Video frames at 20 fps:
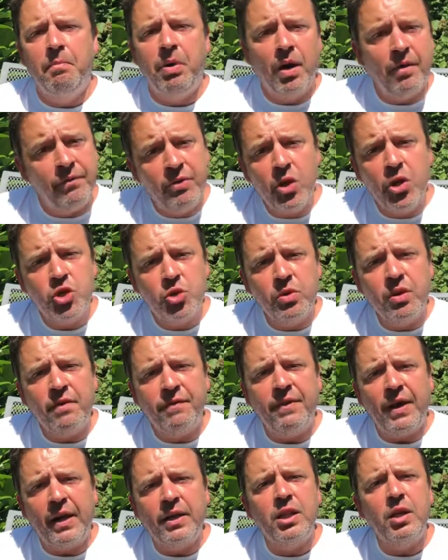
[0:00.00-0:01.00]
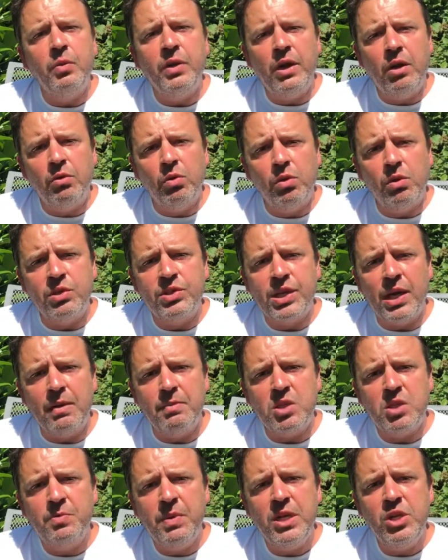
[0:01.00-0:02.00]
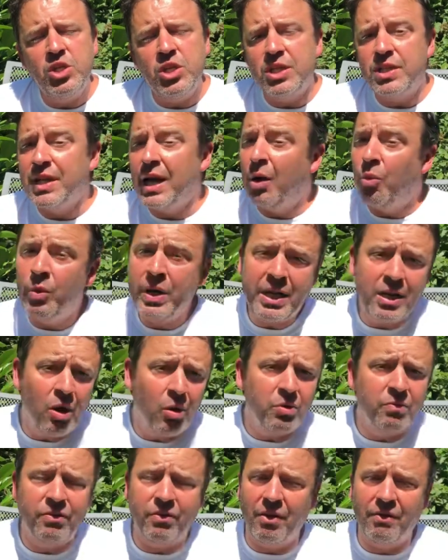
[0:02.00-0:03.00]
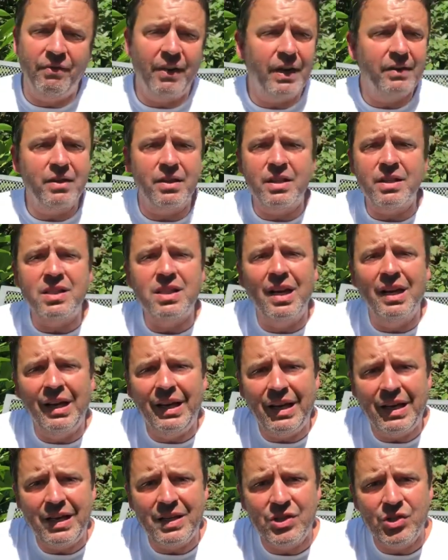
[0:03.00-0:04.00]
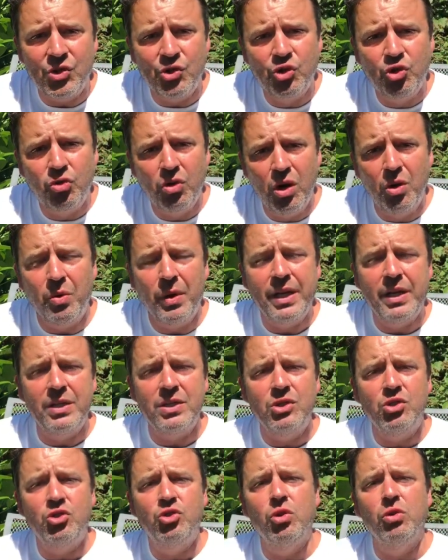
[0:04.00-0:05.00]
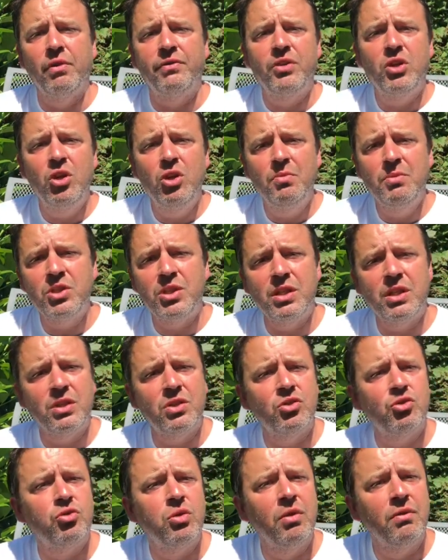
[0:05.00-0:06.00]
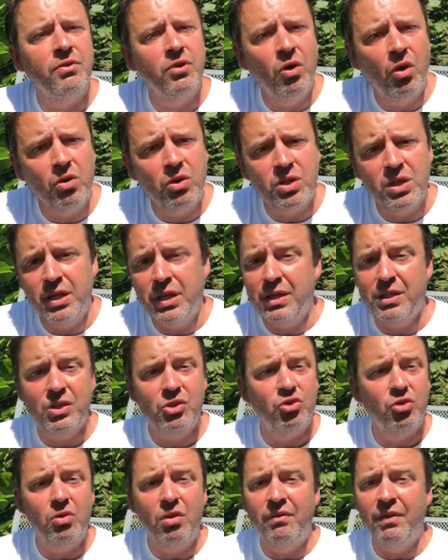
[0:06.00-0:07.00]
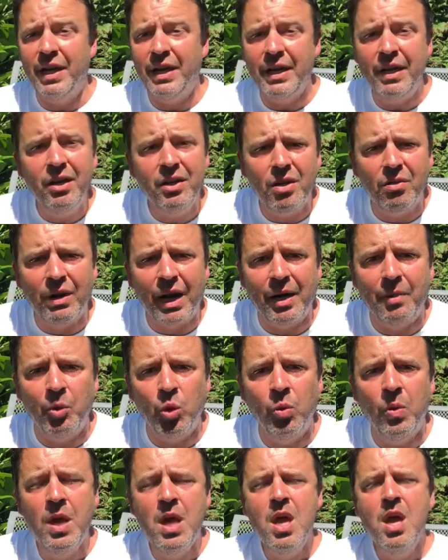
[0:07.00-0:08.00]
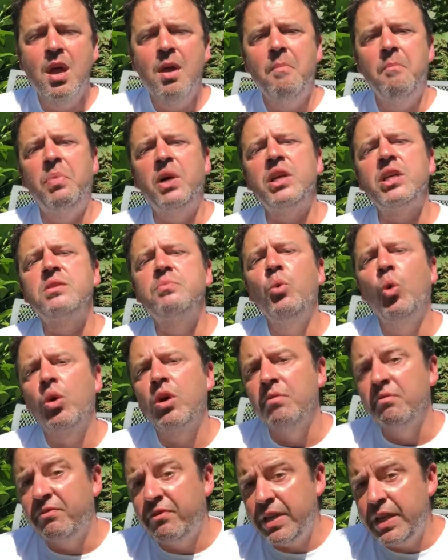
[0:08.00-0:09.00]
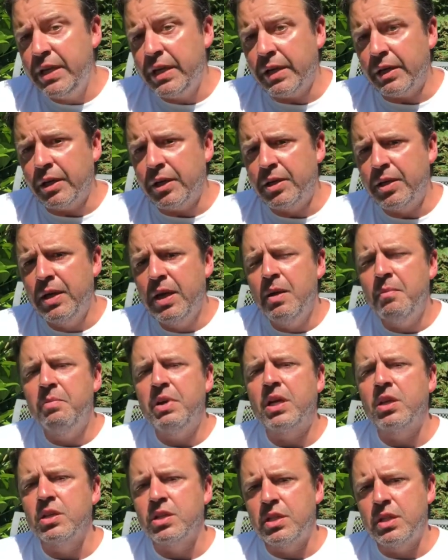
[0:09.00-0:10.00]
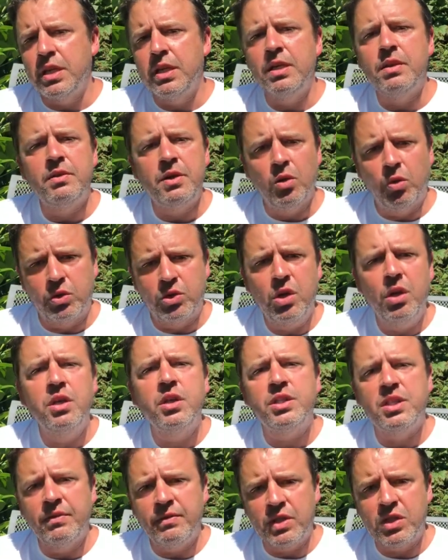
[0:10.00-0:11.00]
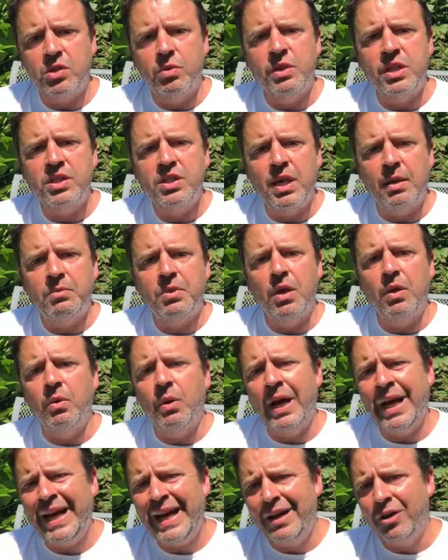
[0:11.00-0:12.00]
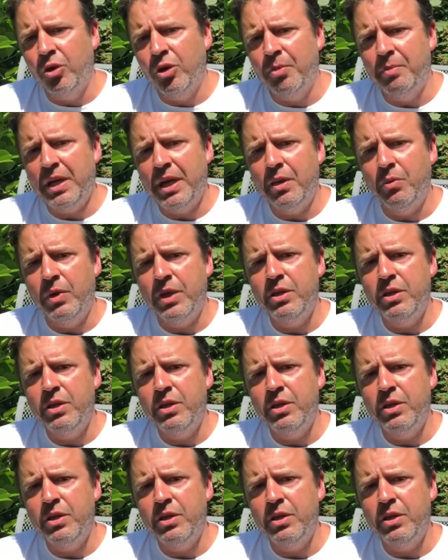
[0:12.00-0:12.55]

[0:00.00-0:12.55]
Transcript: by virtue of the fact that we are all the same species. Now, we know for a fact that this clearly isn't true. It isn't true of humans, it isn't true of dogs, and it isn't true of any other animal. But it's more convenient, because the alternative is to accept that, well, hang on a minute,